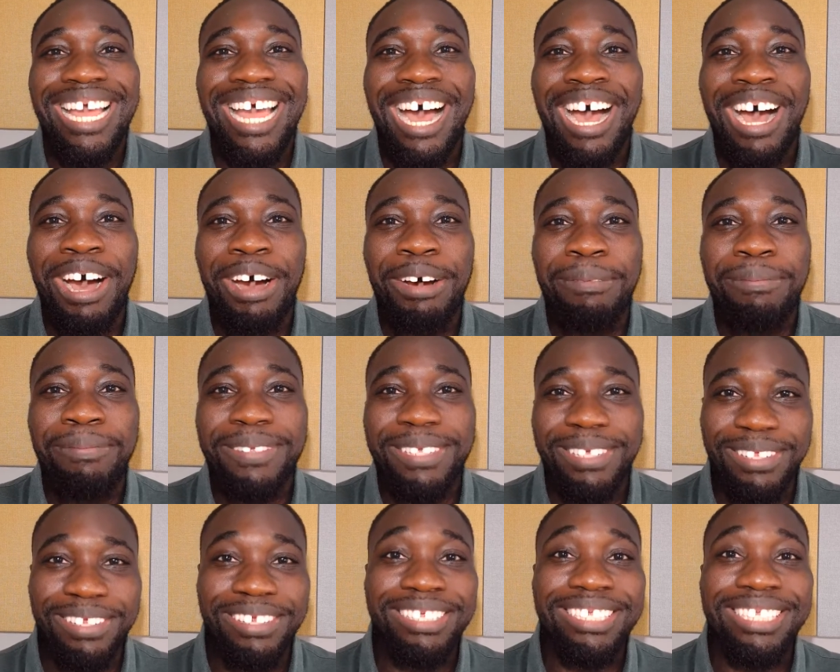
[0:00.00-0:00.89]
Um,
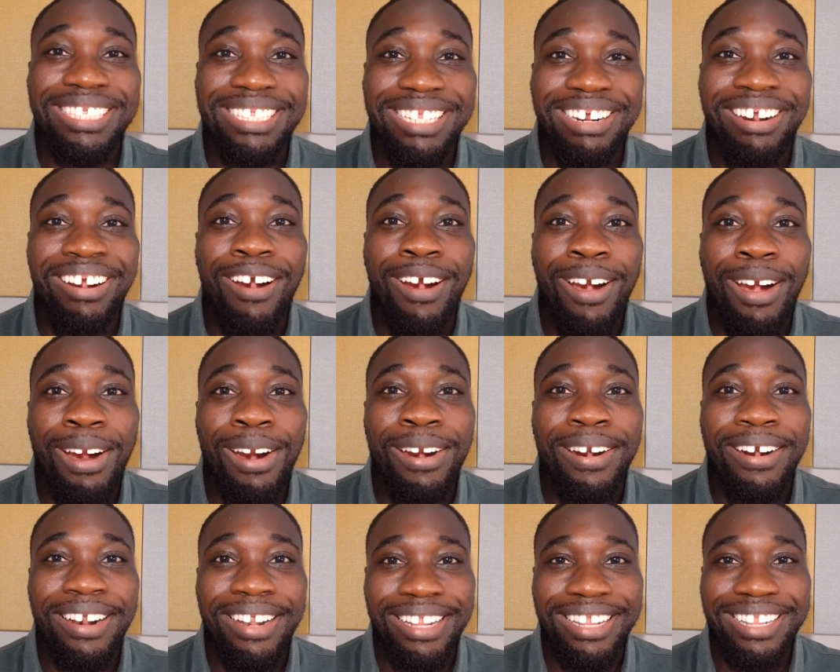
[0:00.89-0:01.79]
so there's there
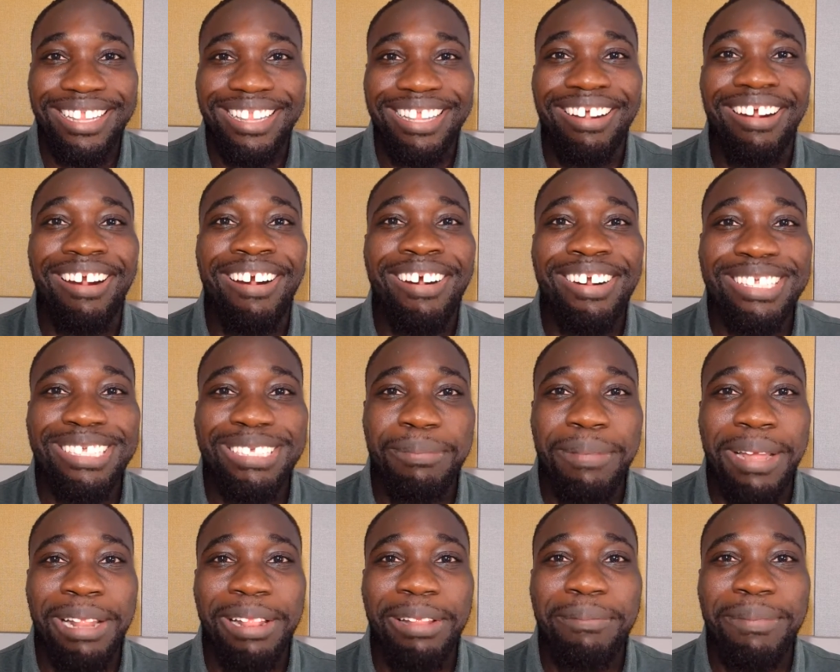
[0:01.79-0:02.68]
are there are
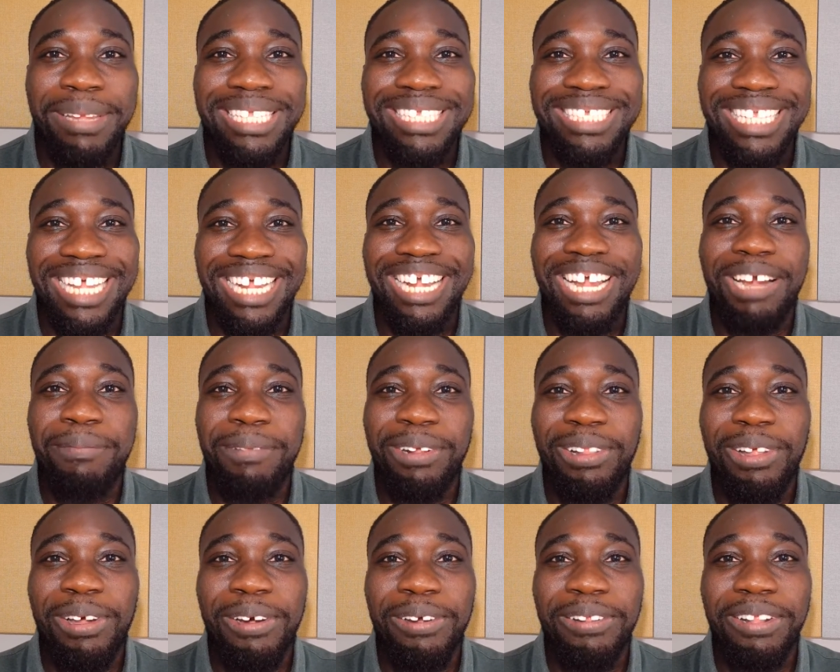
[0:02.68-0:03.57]
some elements that come
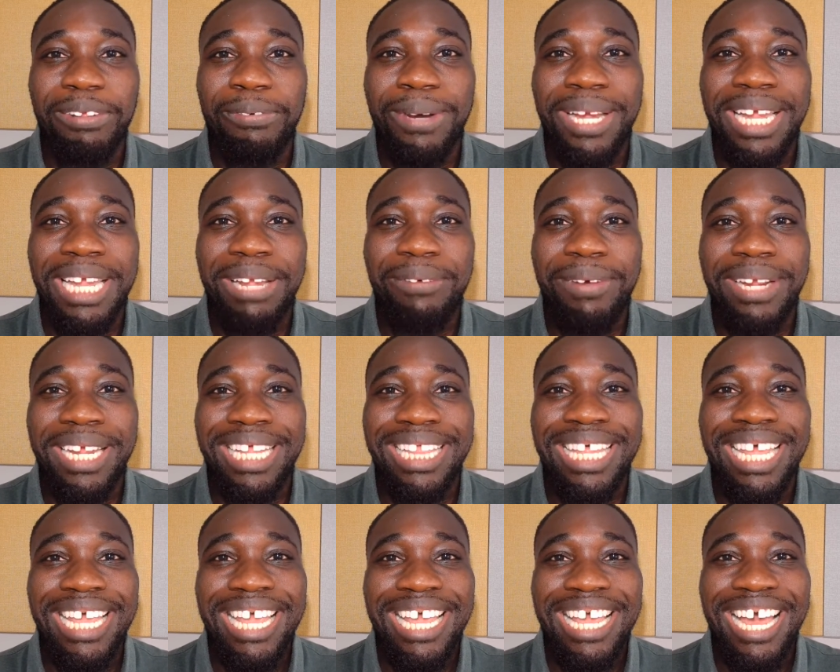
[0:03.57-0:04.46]
along the way with
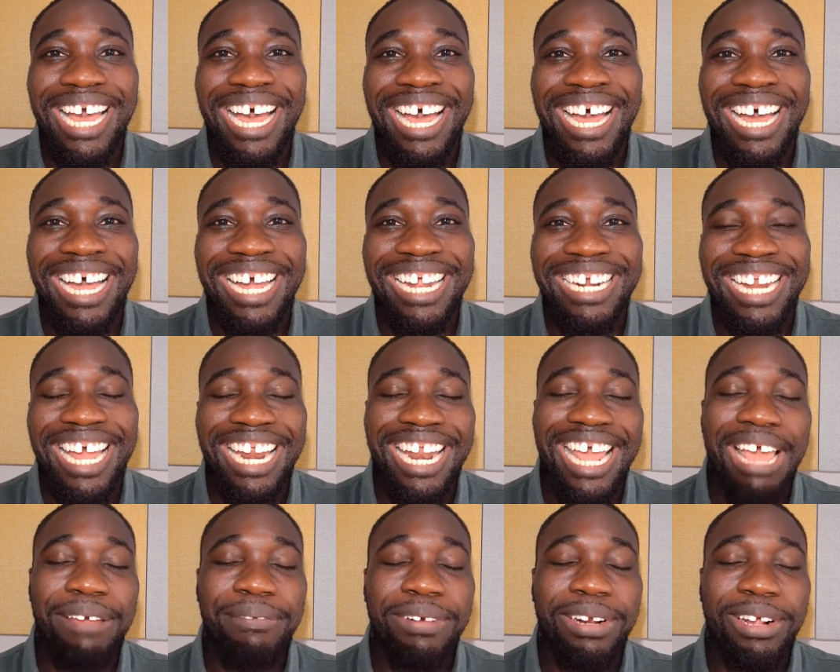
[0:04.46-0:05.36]
uh,
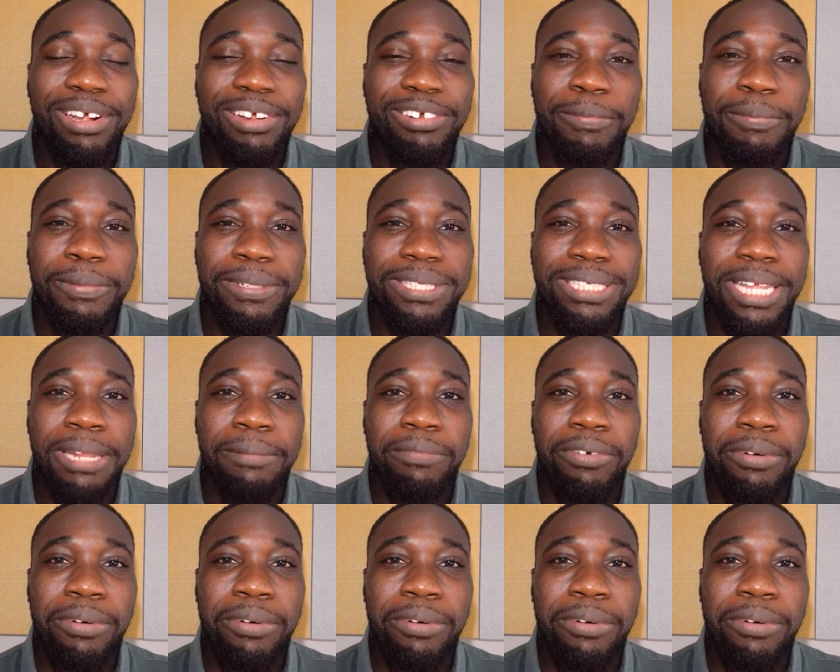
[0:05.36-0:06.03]
not having 100%